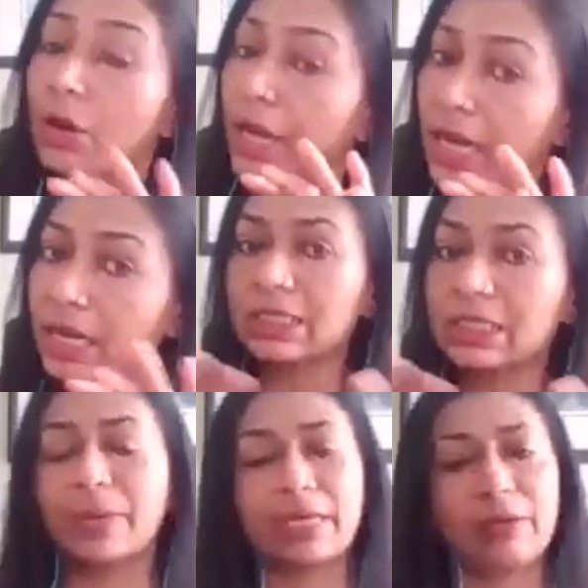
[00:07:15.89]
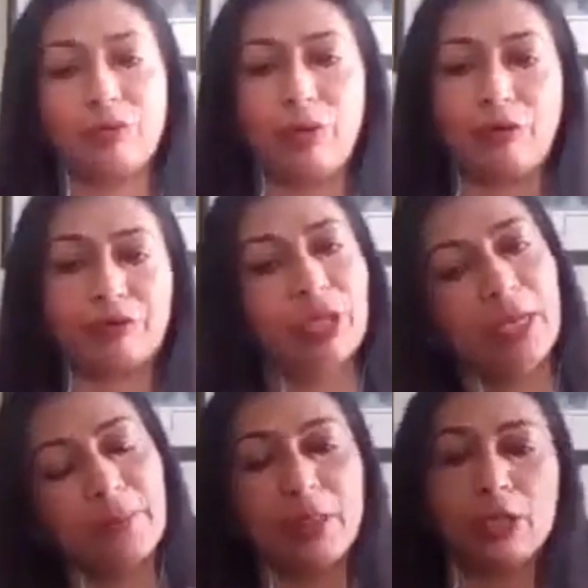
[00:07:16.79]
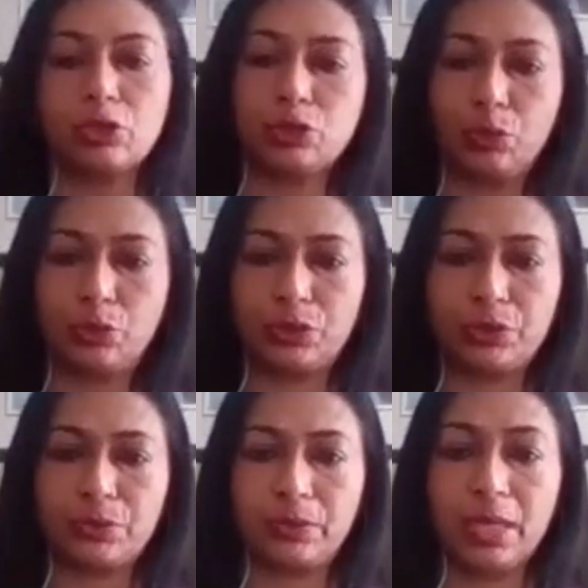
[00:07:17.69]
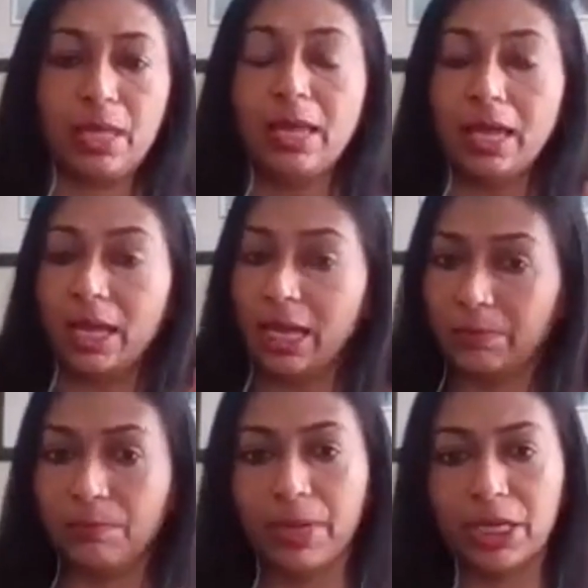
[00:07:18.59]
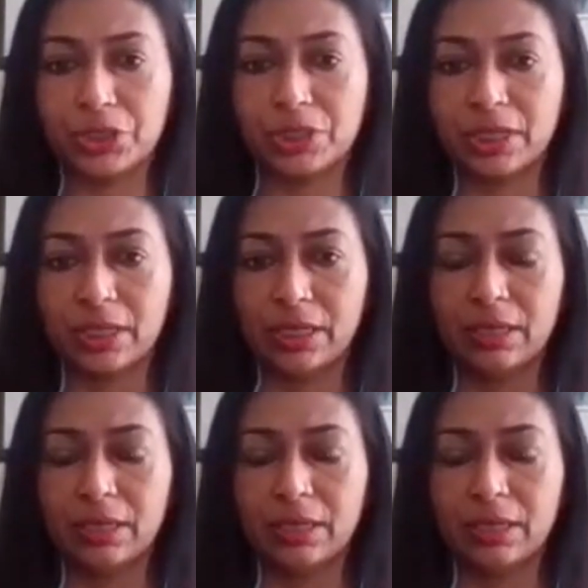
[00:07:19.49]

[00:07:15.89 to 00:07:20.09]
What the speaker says: irrespective of the source. In mixture,